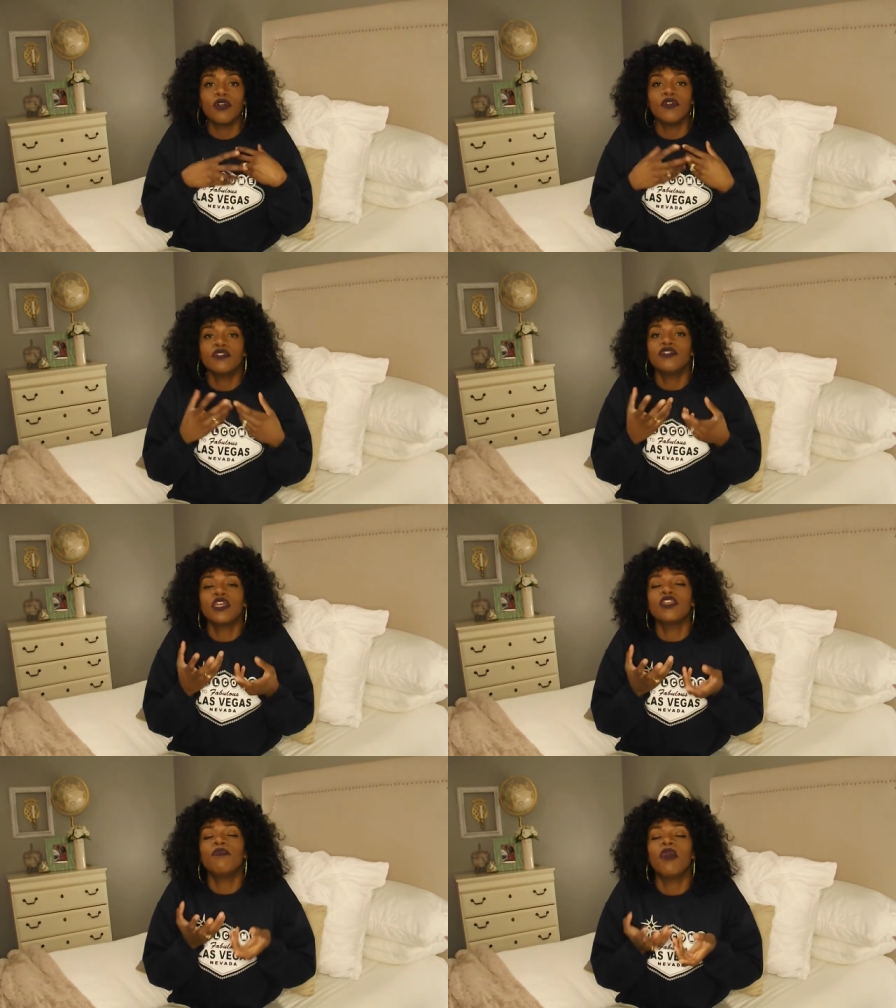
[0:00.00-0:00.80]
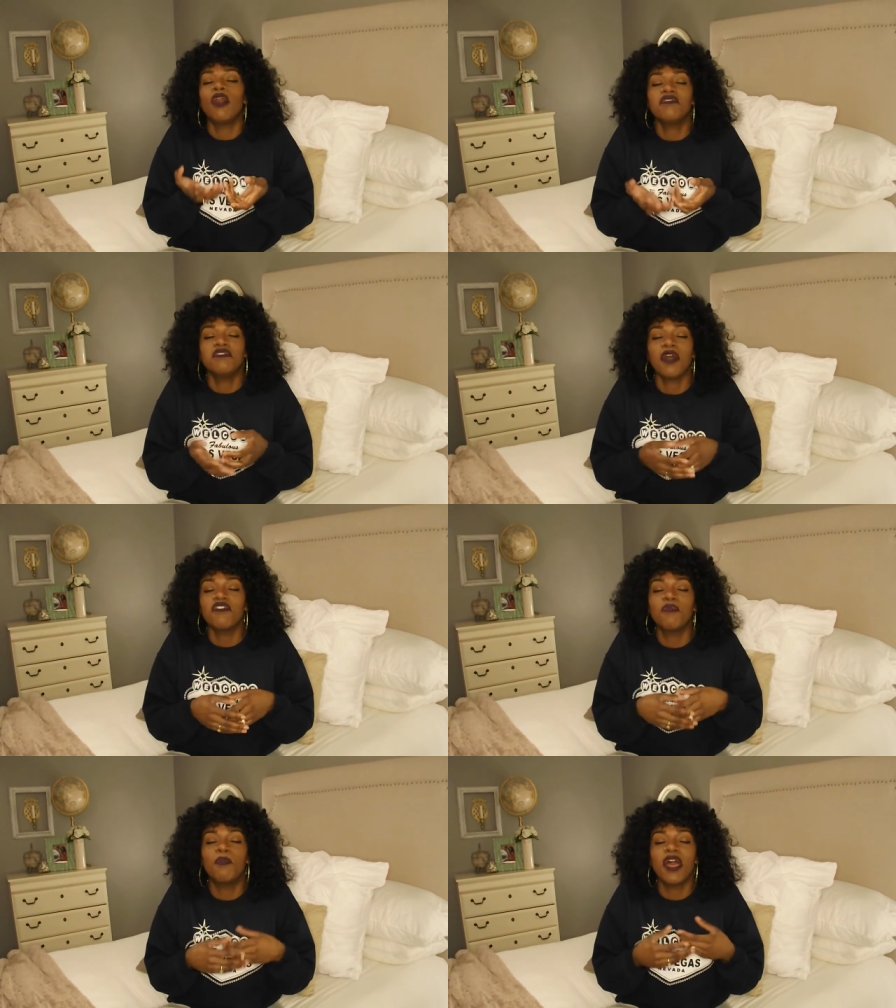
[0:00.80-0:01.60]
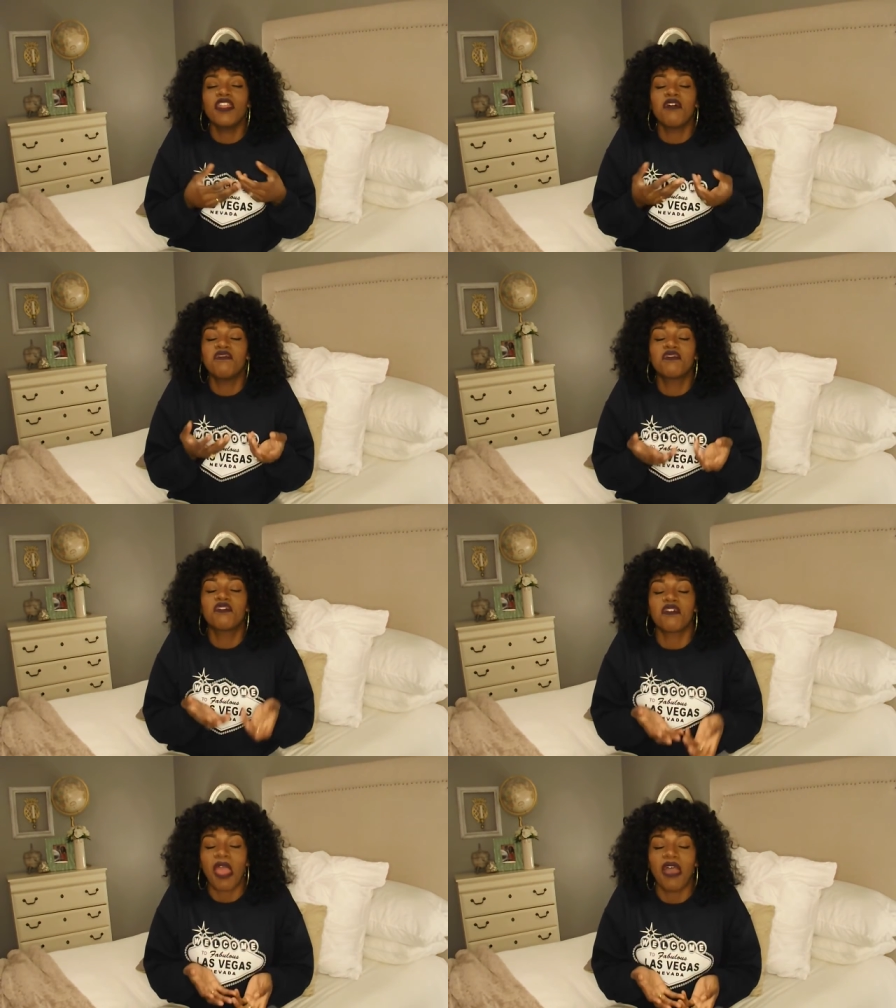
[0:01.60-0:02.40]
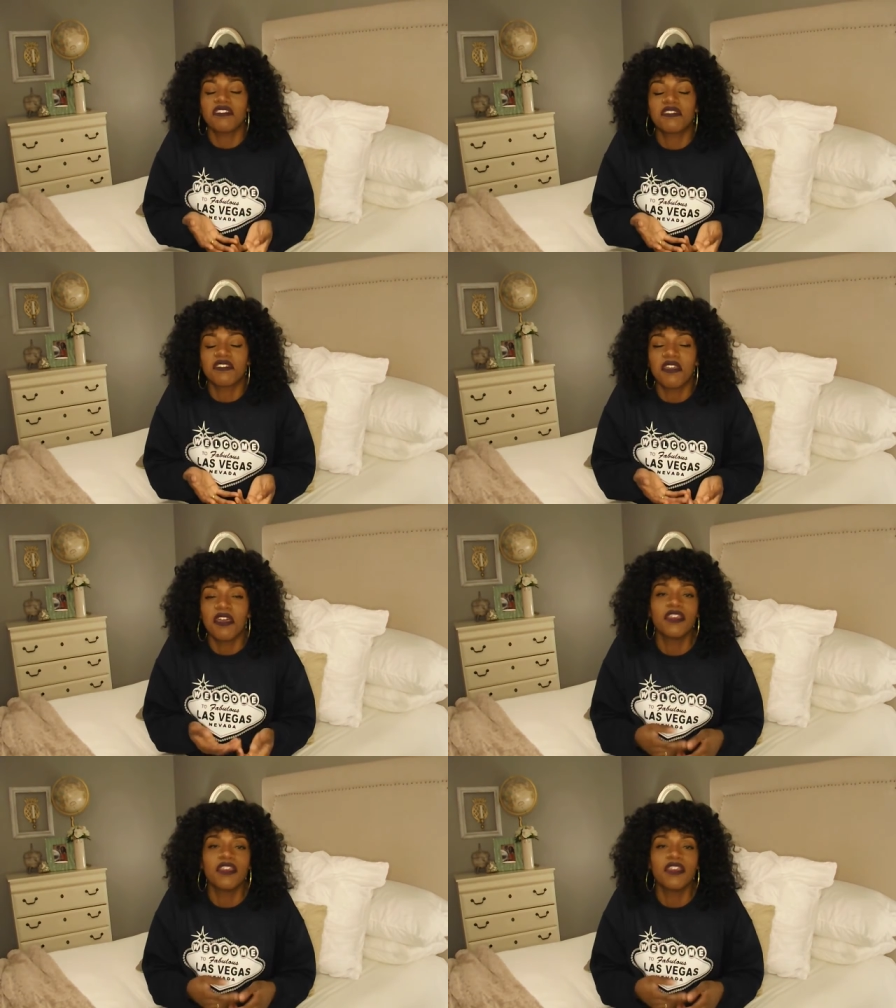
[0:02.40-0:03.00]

sit upon a bed of grass.